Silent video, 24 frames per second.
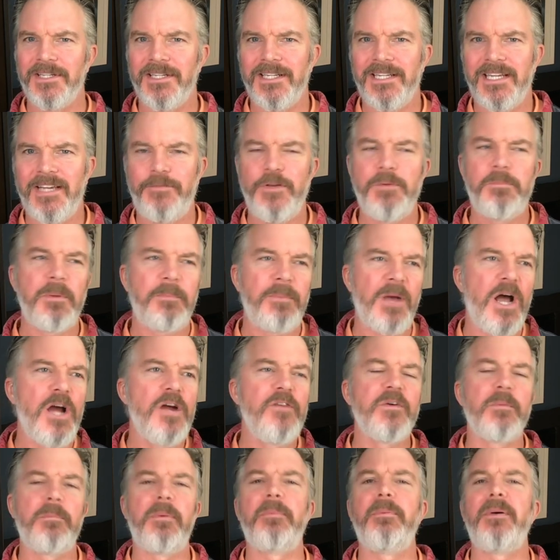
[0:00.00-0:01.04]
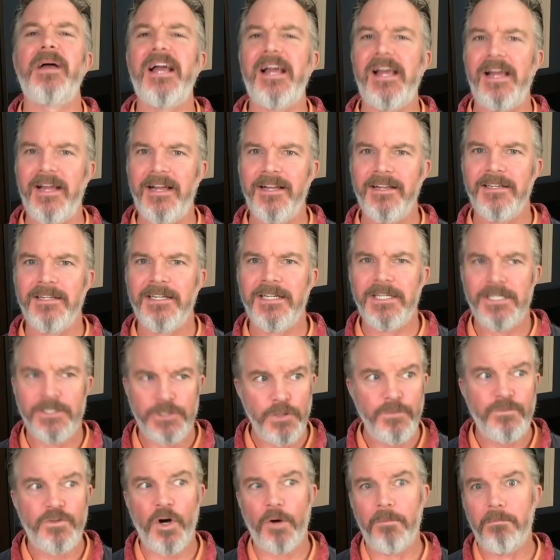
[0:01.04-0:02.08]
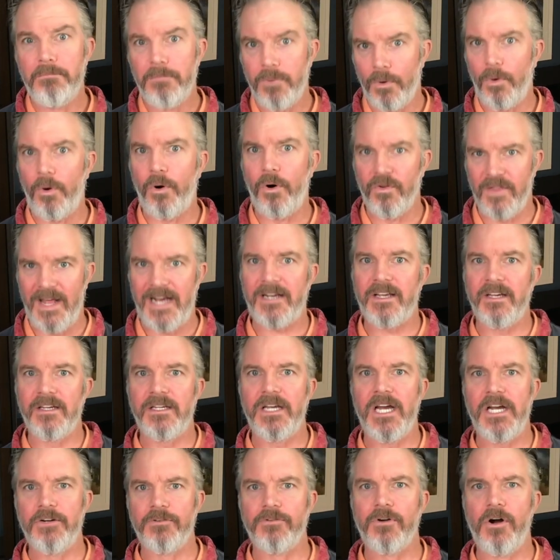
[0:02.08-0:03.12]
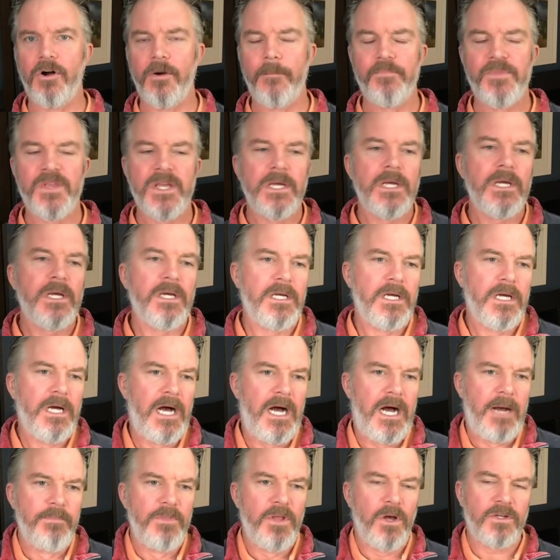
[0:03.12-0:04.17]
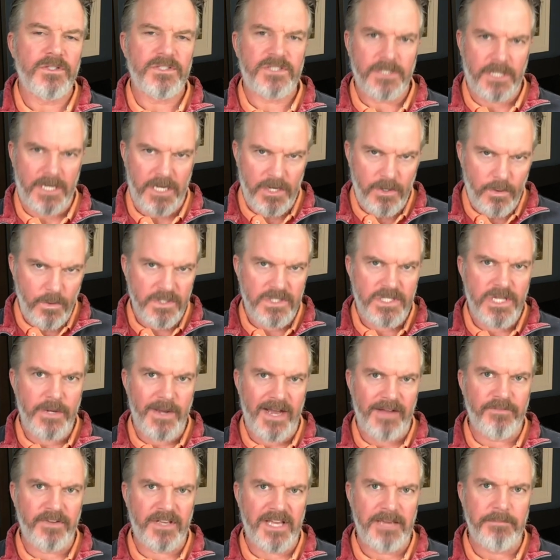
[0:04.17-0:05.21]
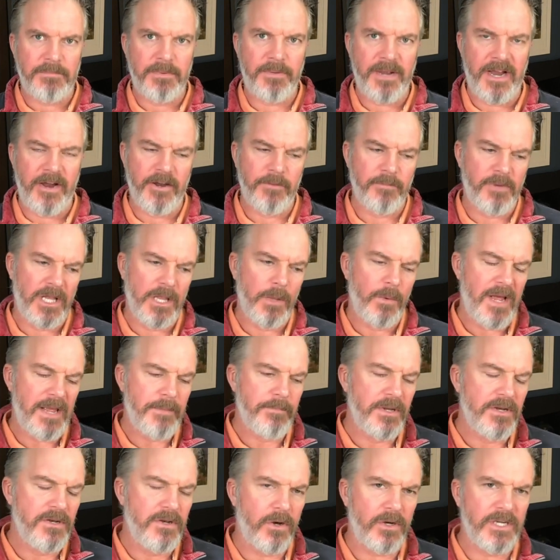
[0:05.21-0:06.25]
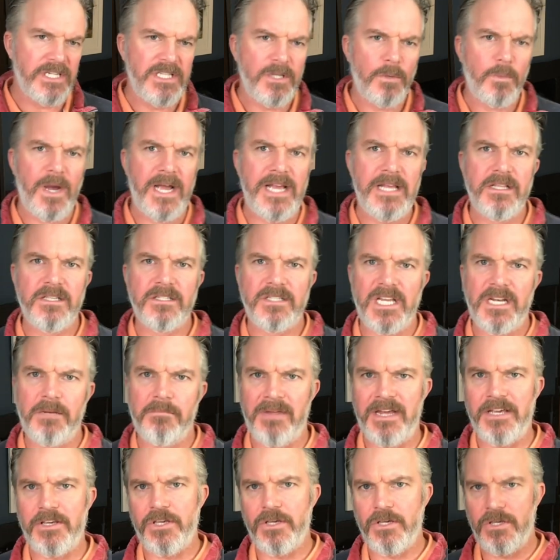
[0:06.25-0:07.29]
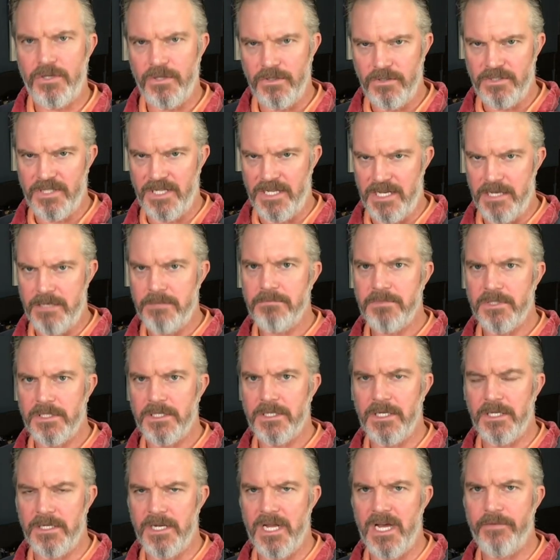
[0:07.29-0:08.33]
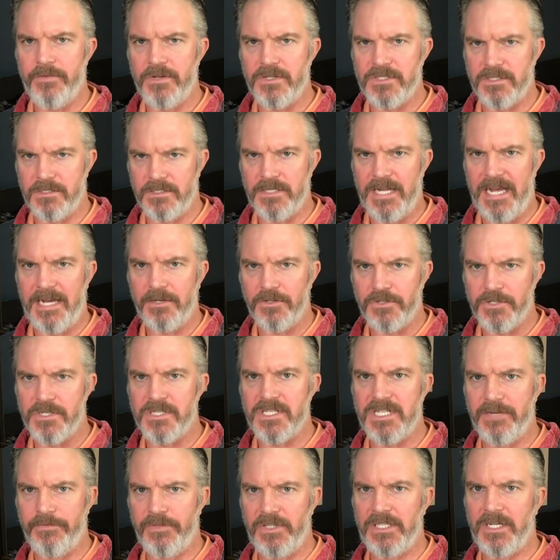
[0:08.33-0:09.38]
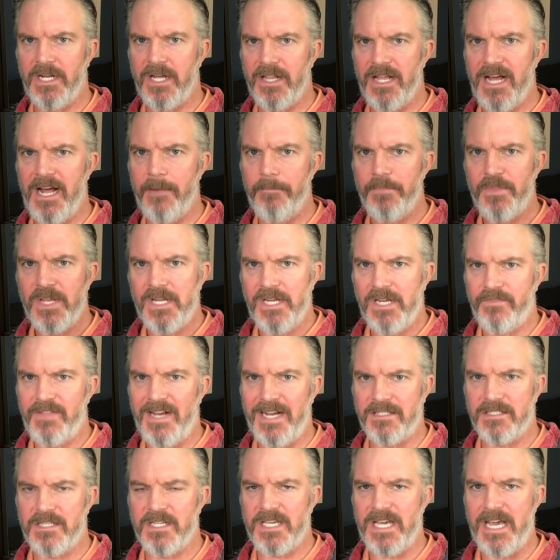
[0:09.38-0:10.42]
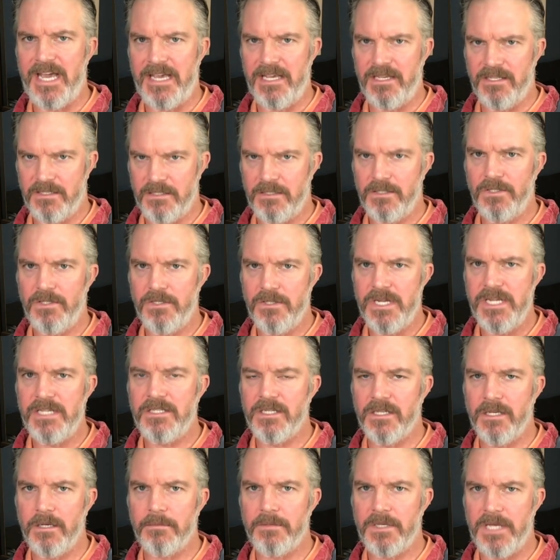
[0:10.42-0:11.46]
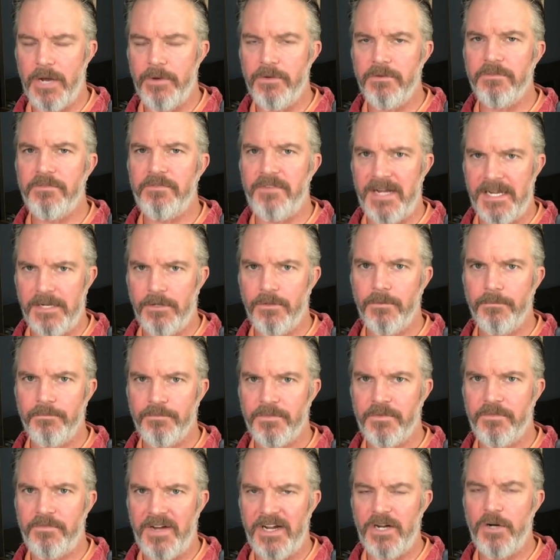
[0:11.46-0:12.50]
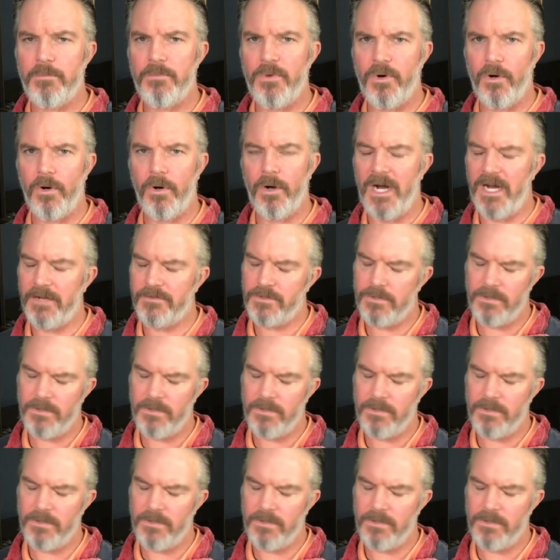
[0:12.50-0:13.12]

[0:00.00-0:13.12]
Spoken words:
If you over-prepare, you've got more that can go wrong. I always do advocate preparing, by the way, but not in the way that's going to make you hugely nervous and anxious and everything like that. If that's the case, you need to go and fail more.